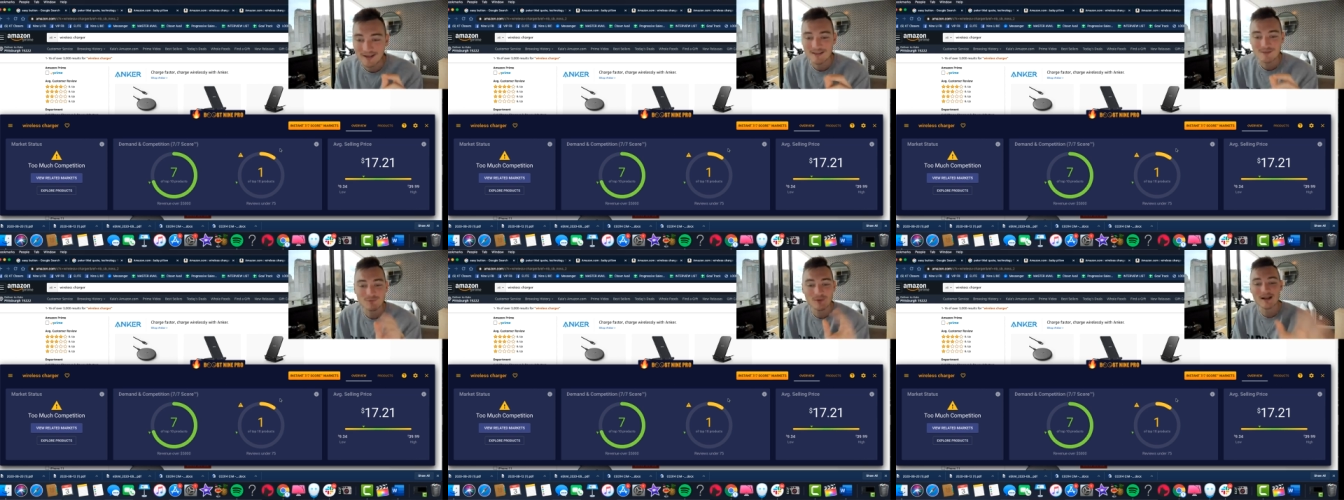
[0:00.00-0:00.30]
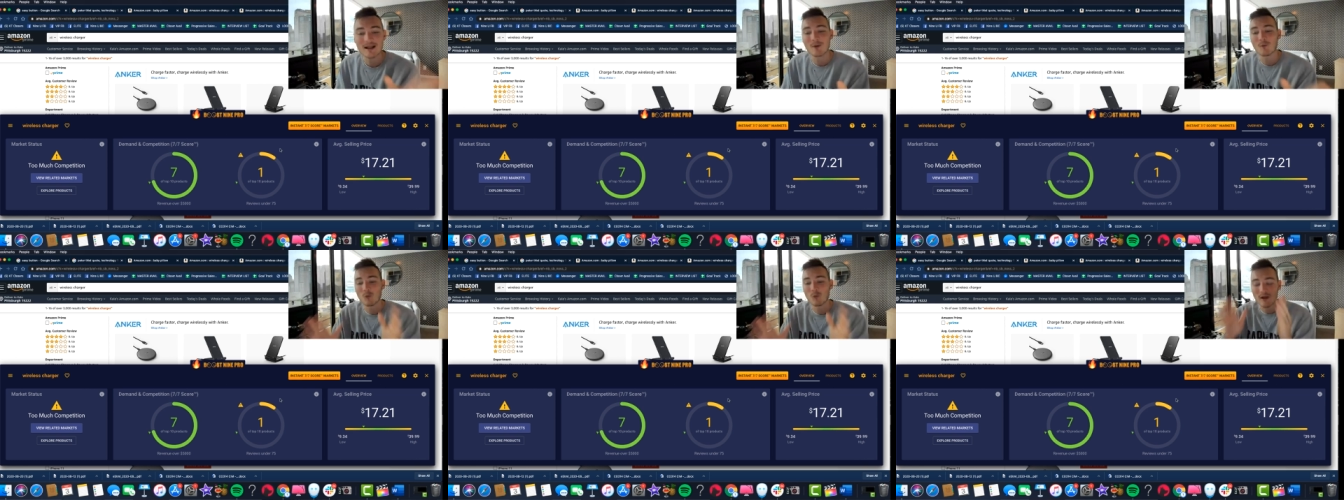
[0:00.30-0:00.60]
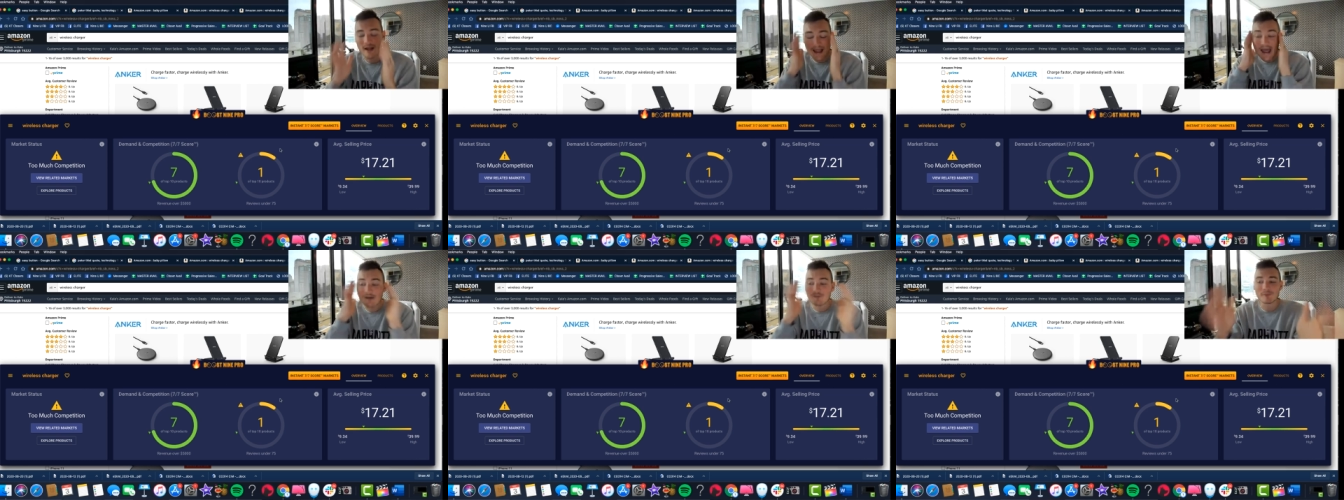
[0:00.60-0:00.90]
Because what I, what
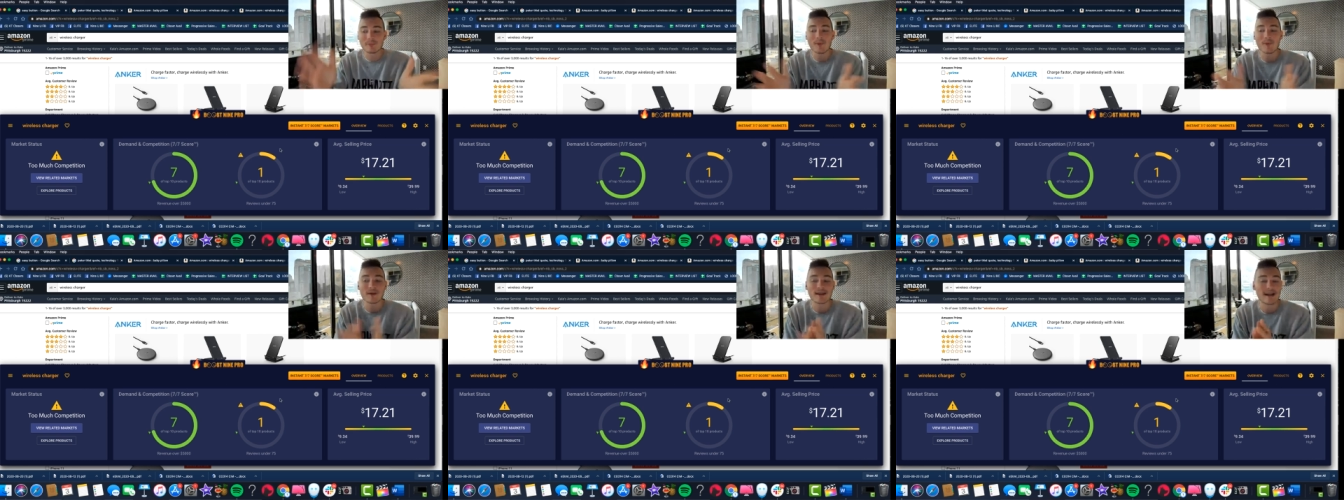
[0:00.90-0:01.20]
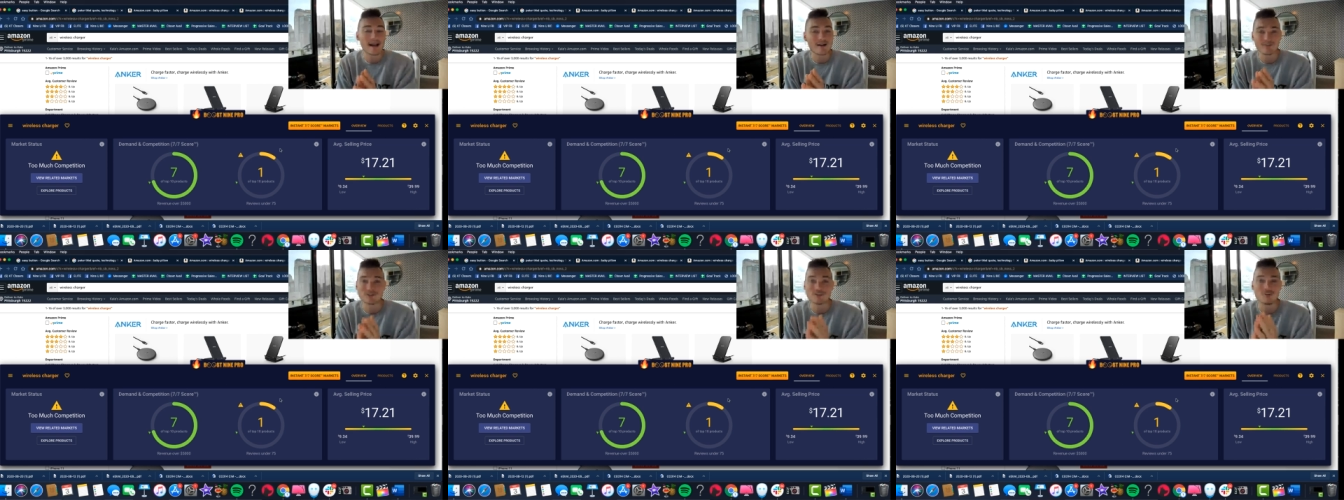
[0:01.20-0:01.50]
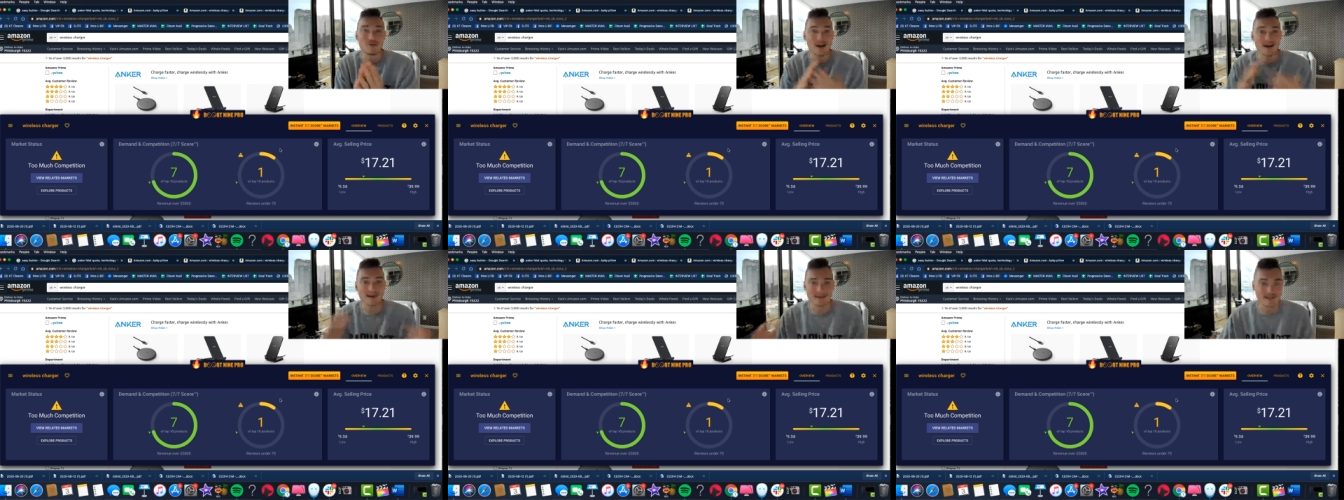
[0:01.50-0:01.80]
I haven't pointed out to you
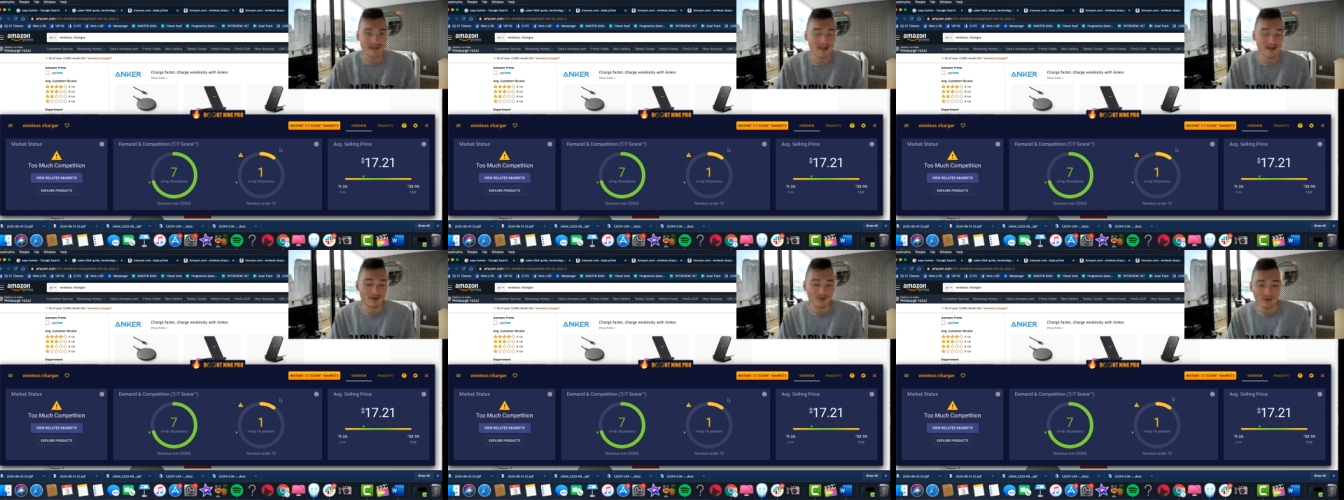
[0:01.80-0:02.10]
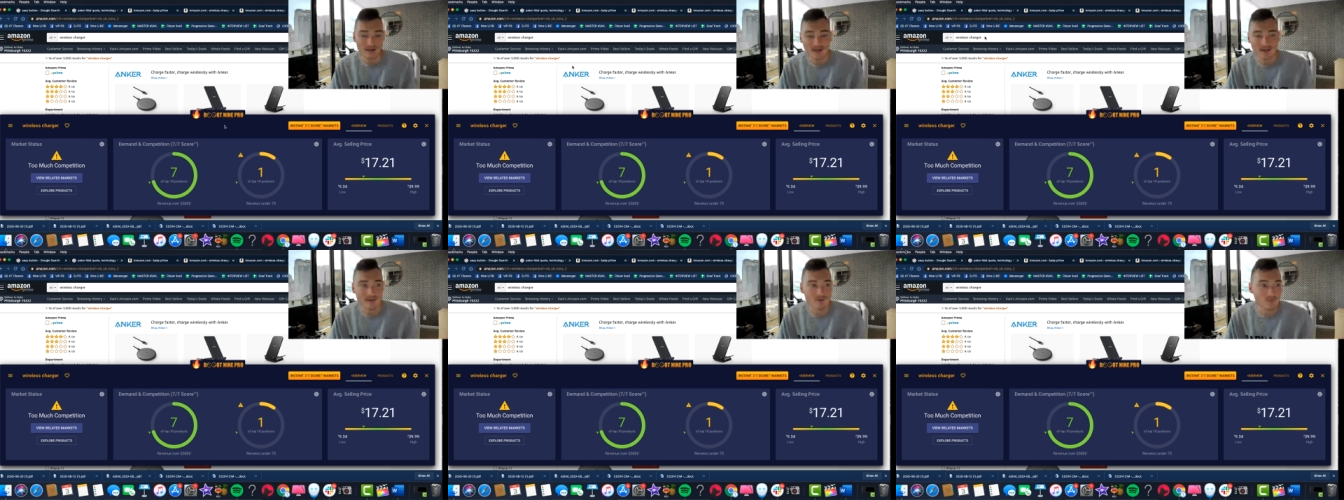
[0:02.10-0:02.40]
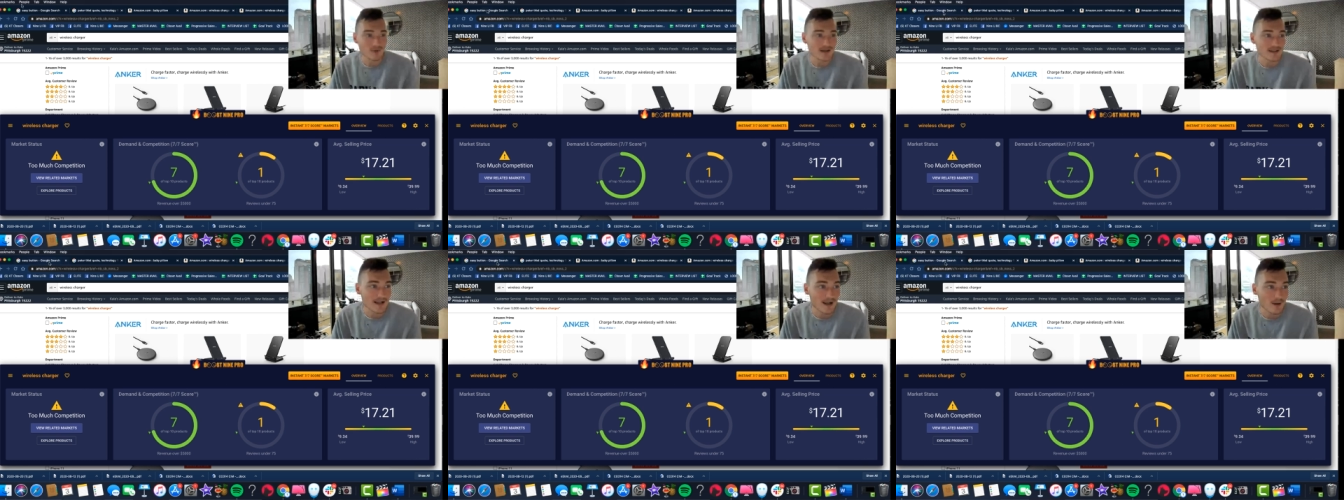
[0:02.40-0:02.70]
guys yet, okay, and the reason I